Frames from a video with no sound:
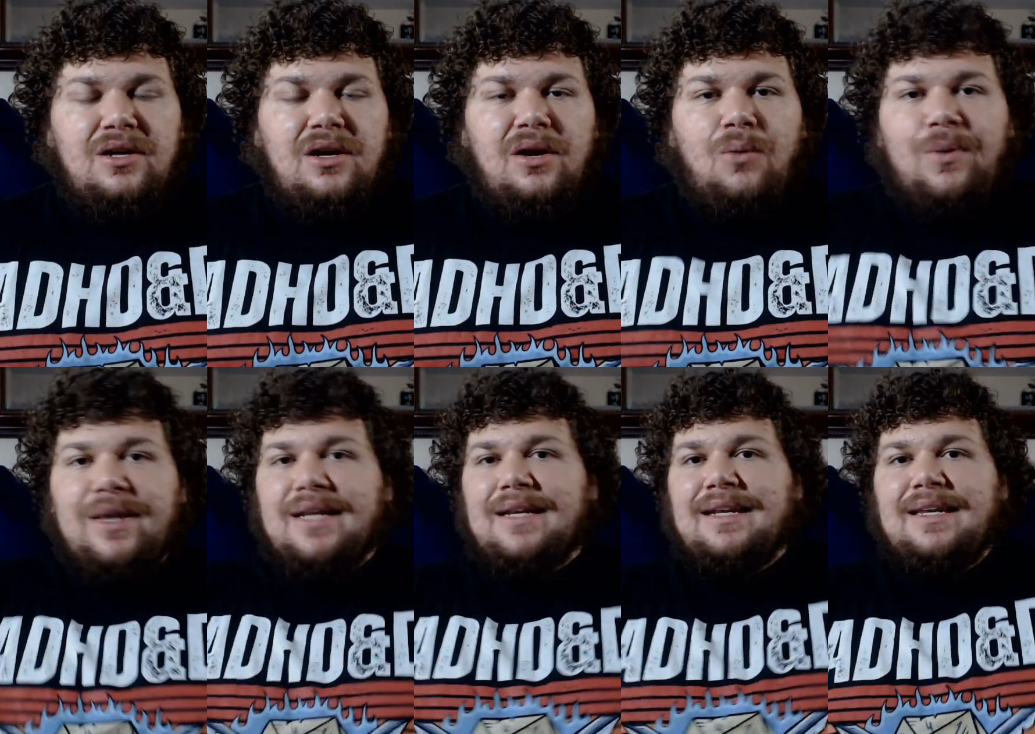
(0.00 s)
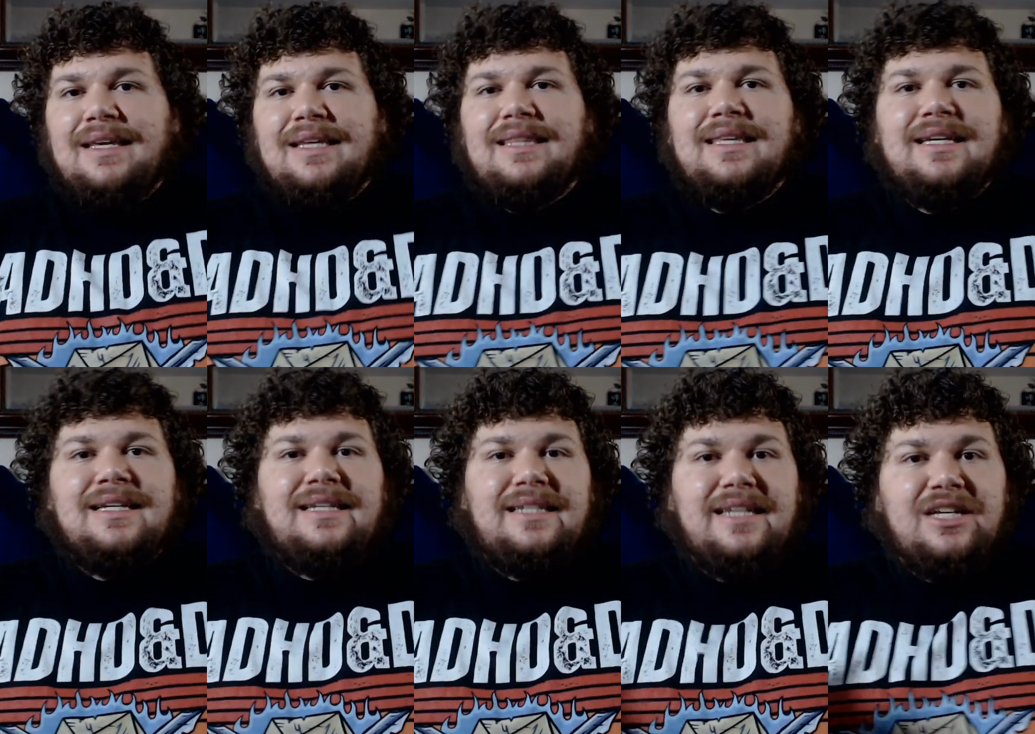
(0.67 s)
We didn't need the
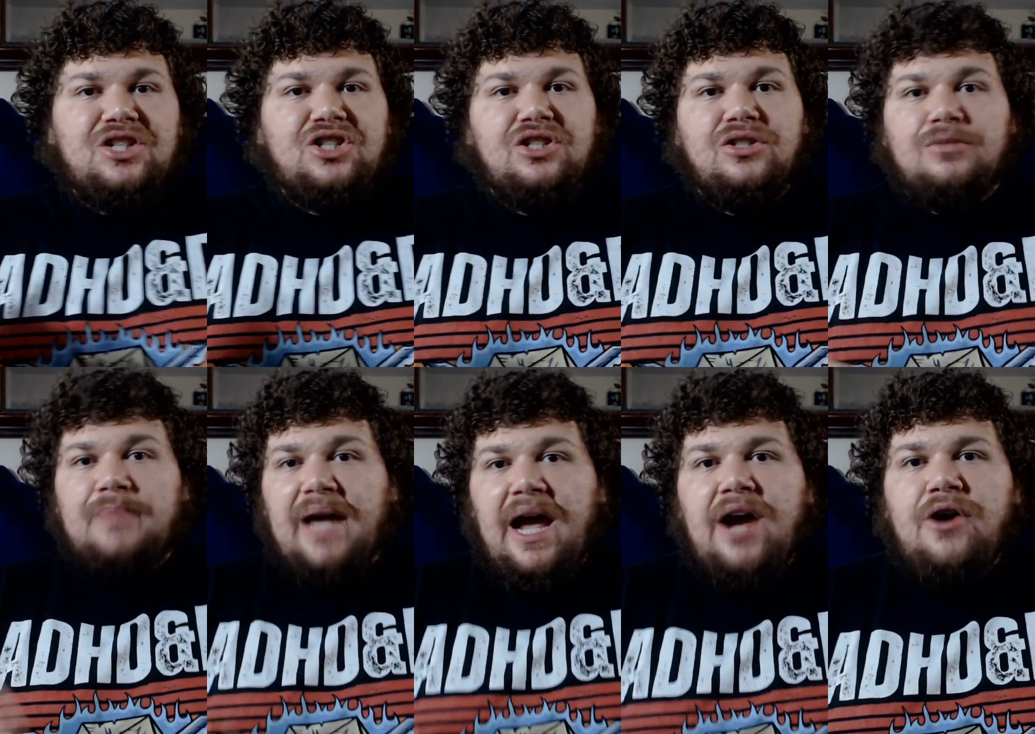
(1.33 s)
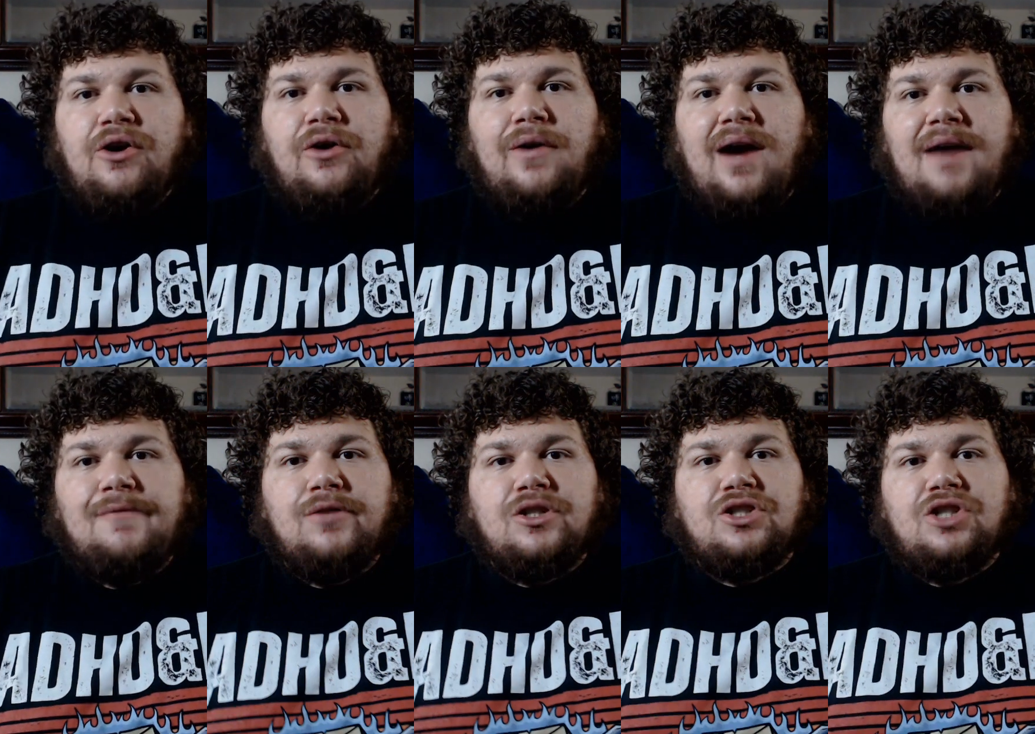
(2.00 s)
additional
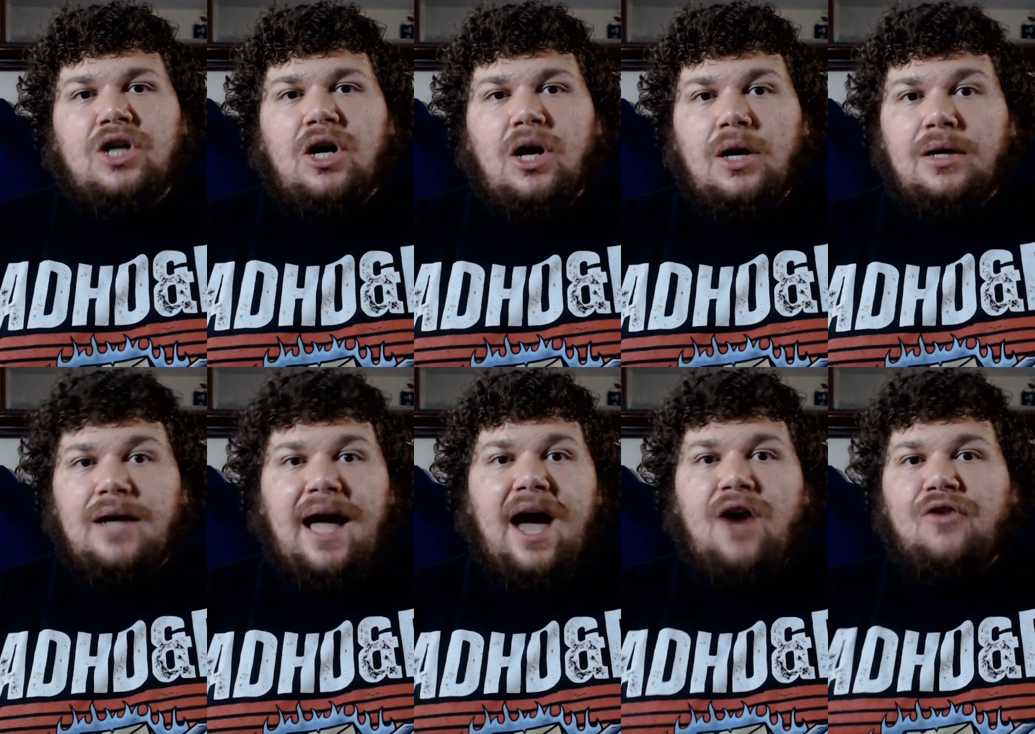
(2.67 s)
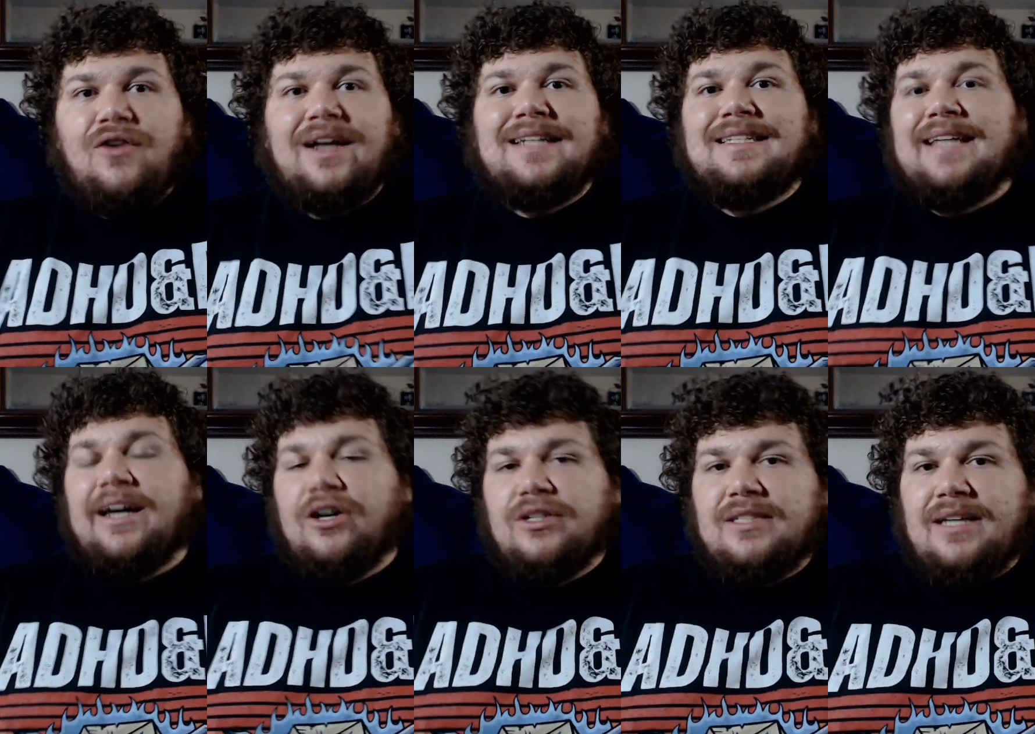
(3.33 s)
paragraph where Chong outright
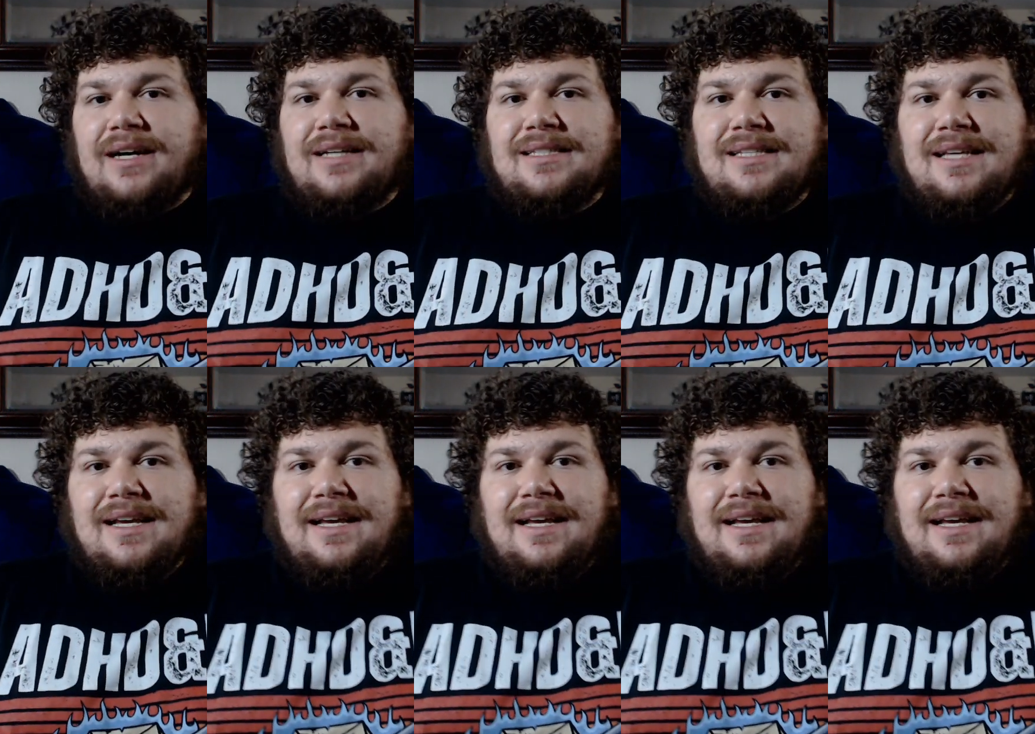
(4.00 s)
tells us